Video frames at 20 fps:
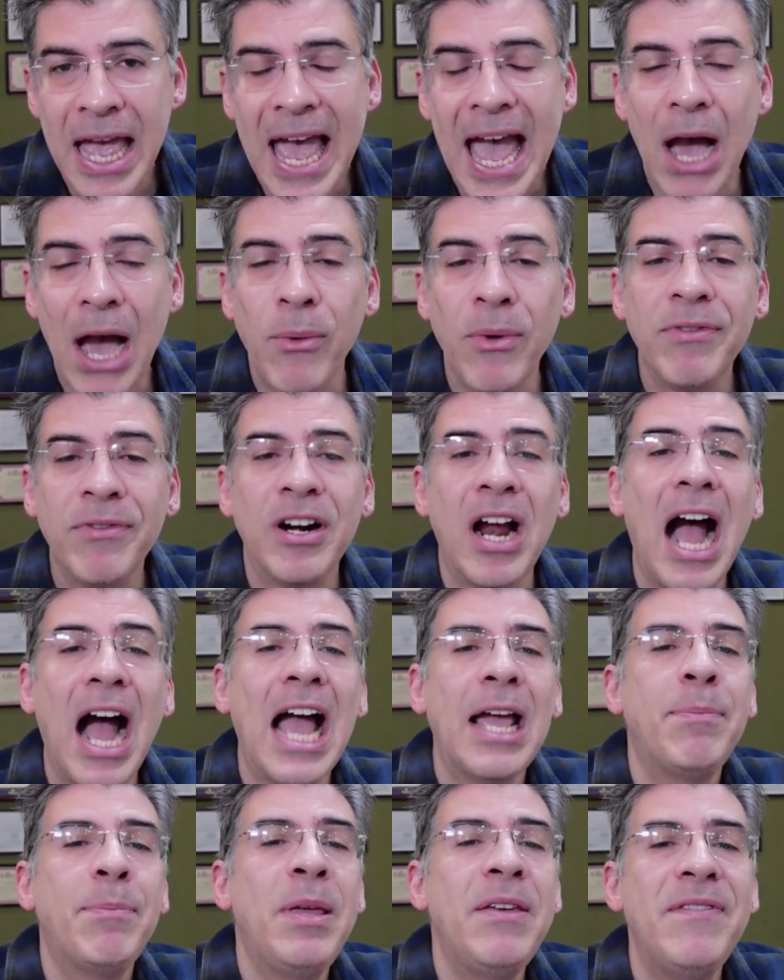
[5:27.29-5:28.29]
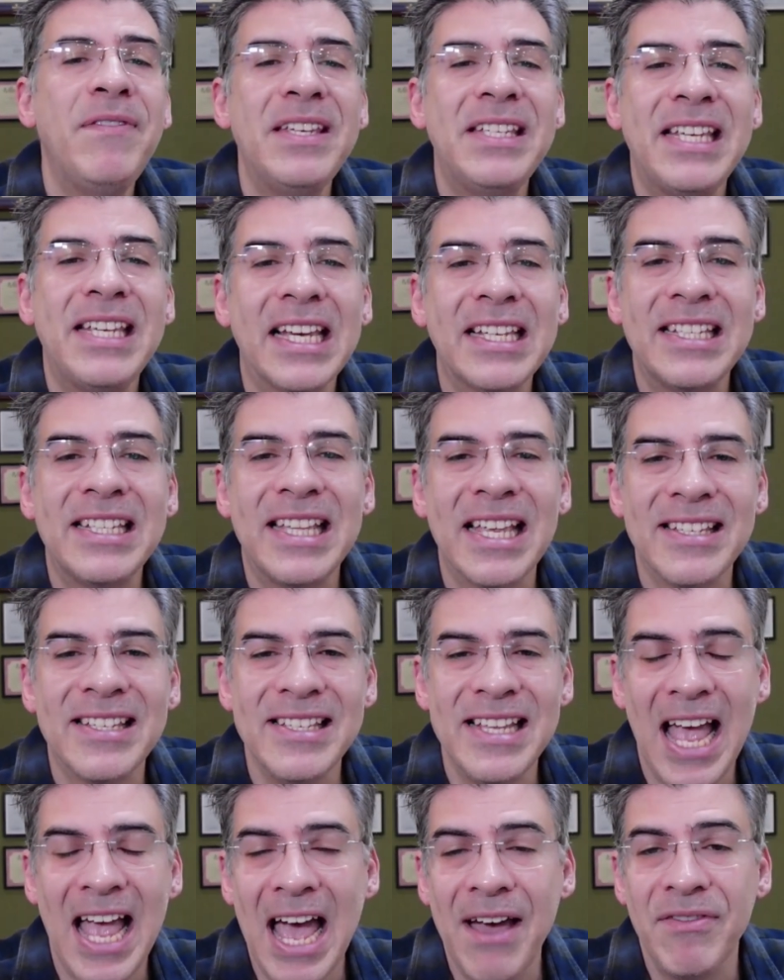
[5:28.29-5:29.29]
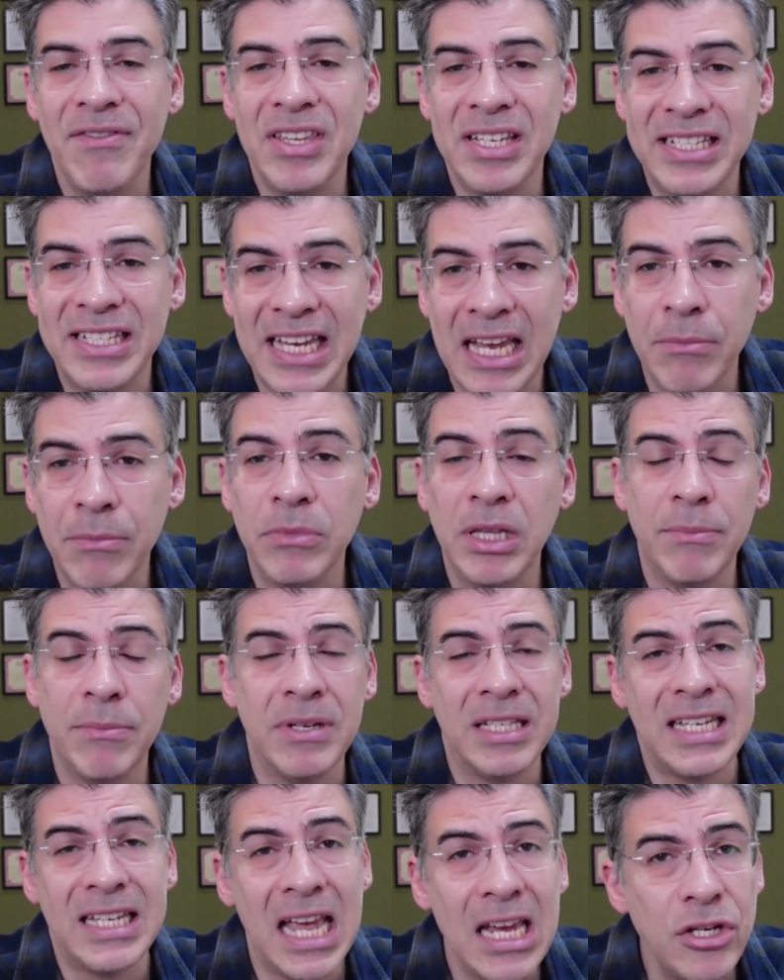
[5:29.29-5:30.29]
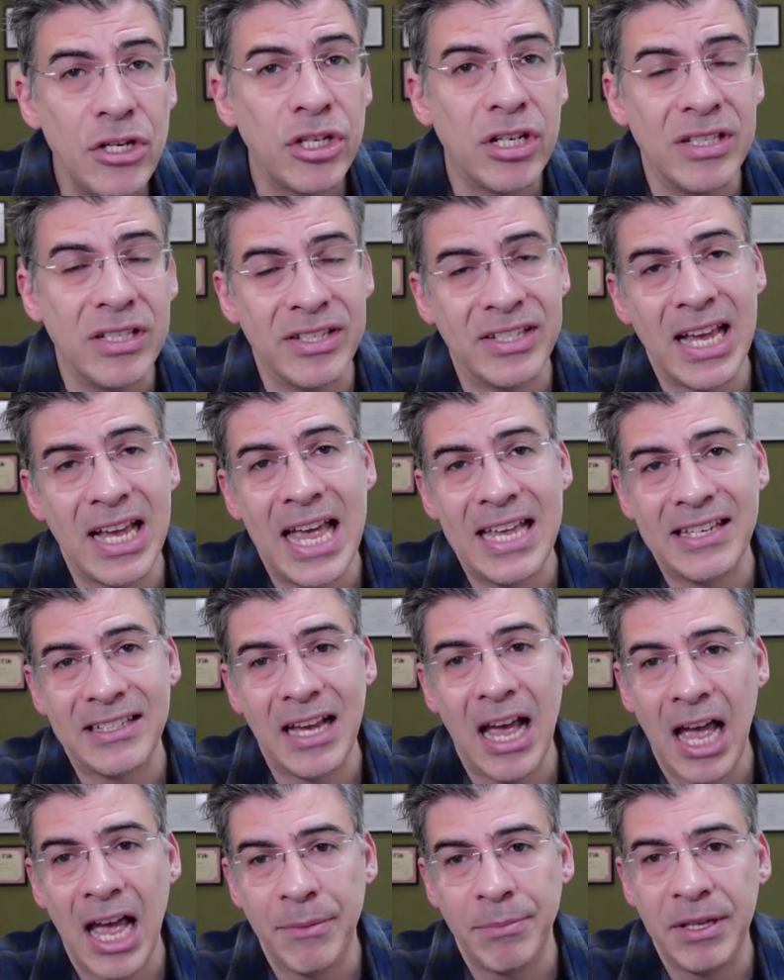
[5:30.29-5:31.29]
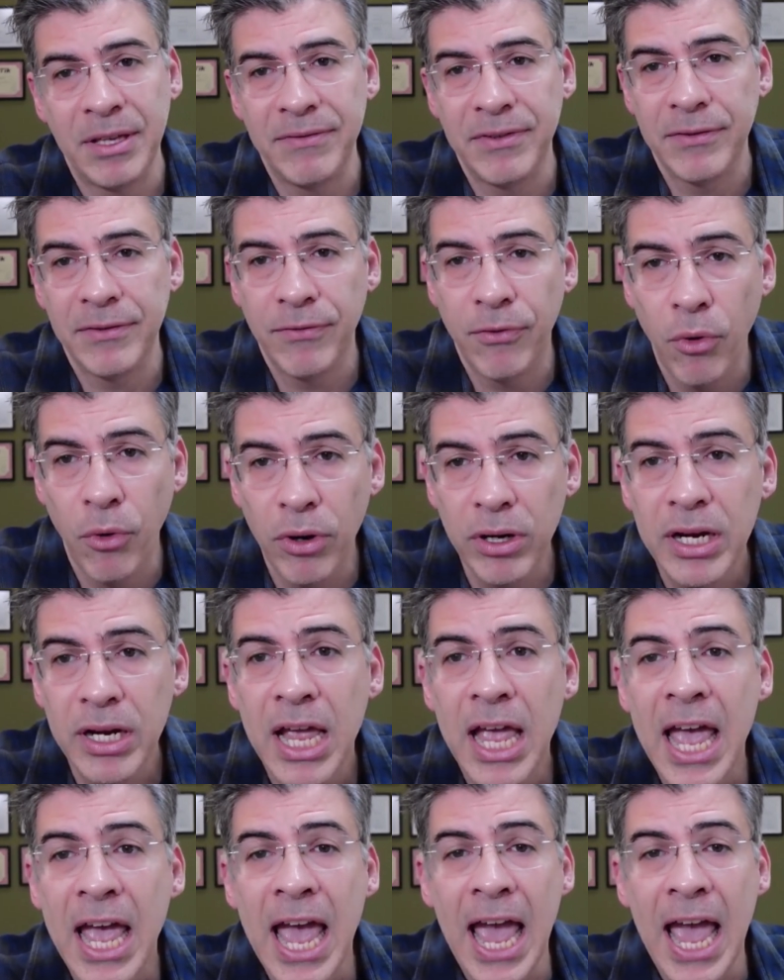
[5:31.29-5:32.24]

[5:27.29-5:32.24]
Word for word: However, IPv6 doesn't have the same limitations as IPv4,